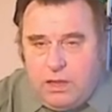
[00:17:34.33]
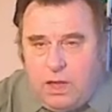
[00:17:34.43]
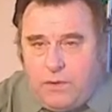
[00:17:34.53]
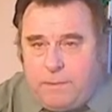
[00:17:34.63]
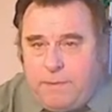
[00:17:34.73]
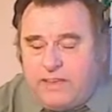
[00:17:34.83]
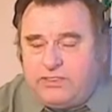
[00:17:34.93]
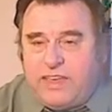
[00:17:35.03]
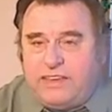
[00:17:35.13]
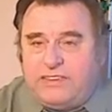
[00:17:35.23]
going back,
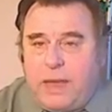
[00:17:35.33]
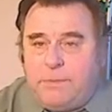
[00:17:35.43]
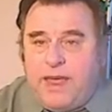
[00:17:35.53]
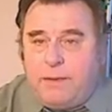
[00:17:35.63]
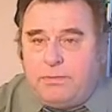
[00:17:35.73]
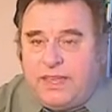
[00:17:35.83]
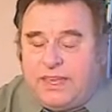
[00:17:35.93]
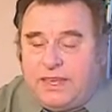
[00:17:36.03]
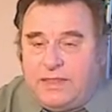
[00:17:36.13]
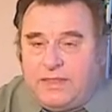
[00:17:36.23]
say, to Abraham
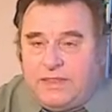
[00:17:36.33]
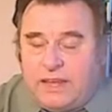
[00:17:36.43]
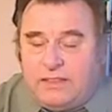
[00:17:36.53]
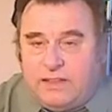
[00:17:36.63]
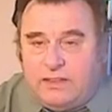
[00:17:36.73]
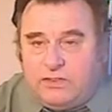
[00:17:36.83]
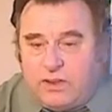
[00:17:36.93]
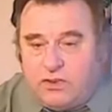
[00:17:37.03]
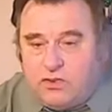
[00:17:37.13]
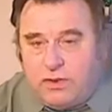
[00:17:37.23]
Lincoln in the 19th
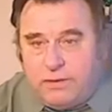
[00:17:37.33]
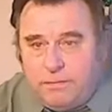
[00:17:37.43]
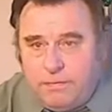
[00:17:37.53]
century.